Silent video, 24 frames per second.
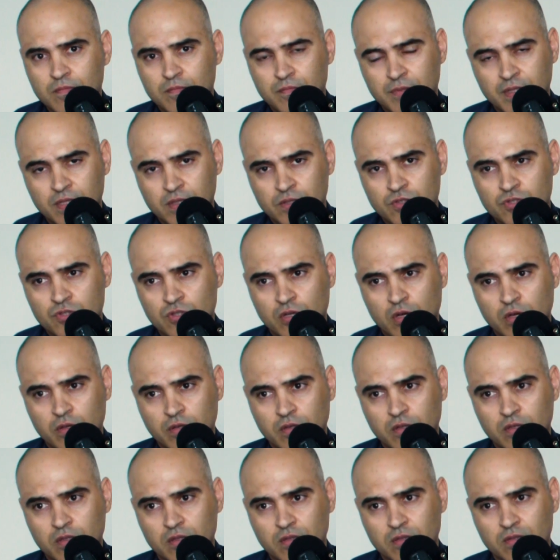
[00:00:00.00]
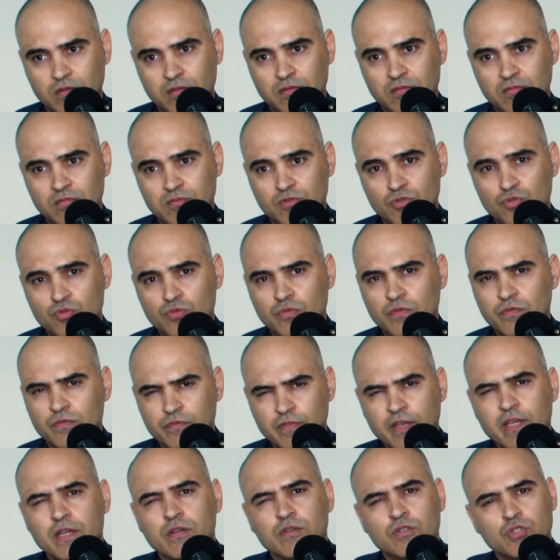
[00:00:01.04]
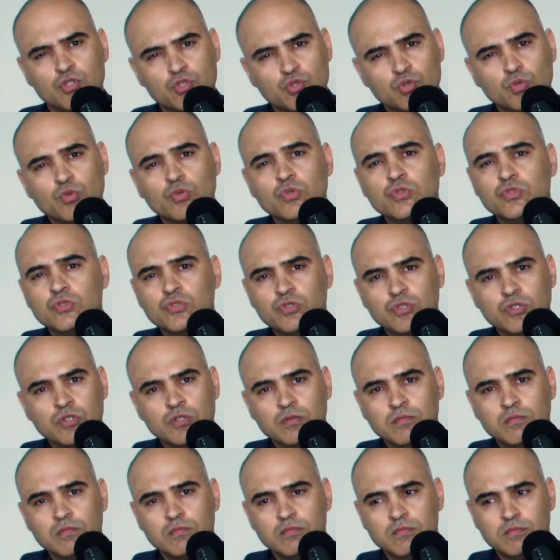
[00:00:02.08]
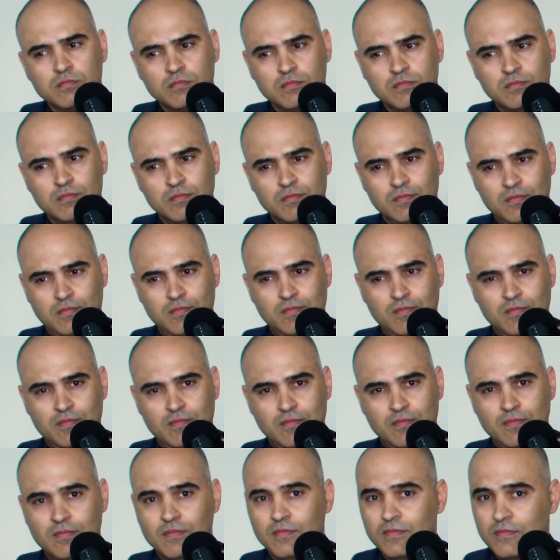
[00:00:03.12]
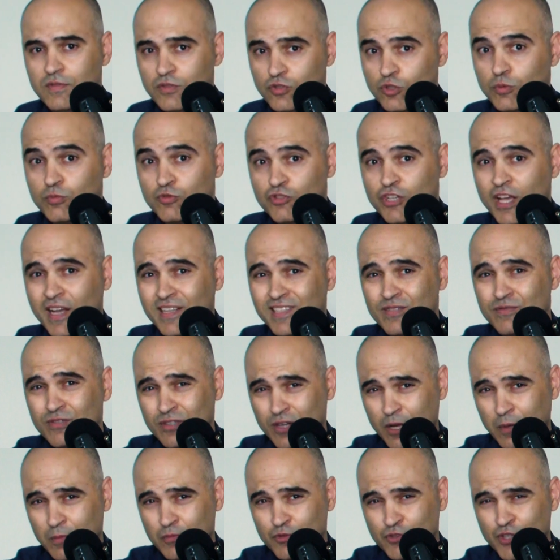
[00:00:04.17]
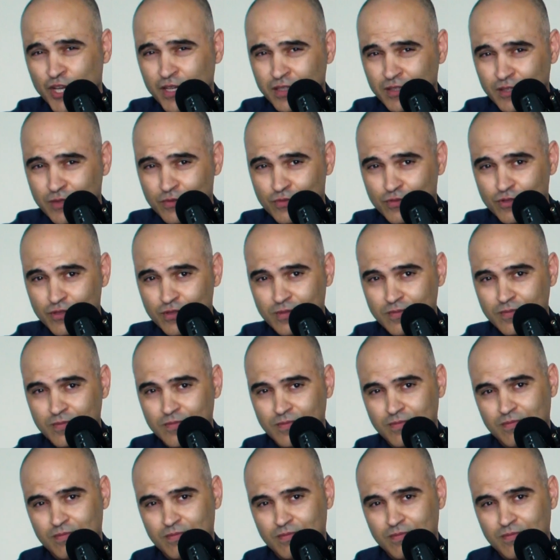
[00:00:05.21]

built on uh, very short term subjective objectives